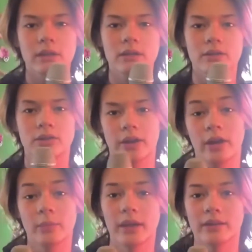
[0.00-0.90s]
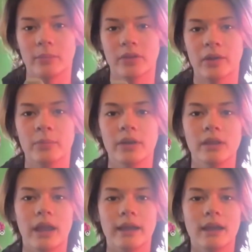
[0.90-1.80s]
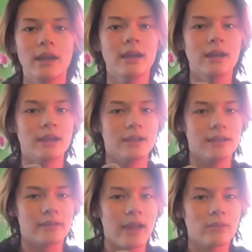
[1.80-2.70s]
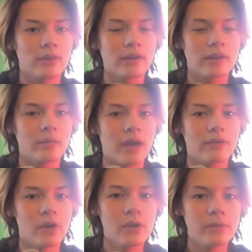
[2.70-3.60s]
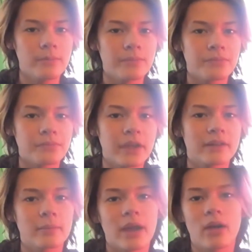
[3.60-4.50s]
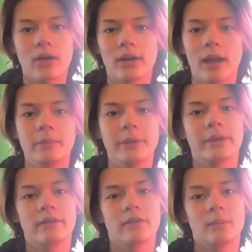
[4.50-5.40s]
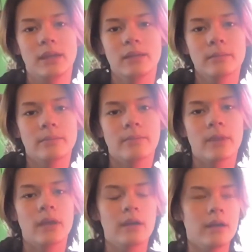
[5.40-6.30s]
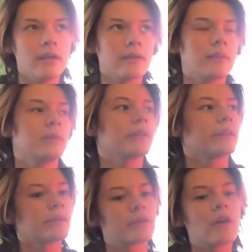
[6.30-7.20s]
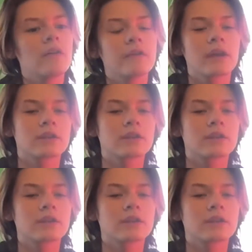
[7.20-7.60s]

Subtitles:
triggered by something, but like, is that really my fault? It's my art. I'm doing it for me. That may sound selfish,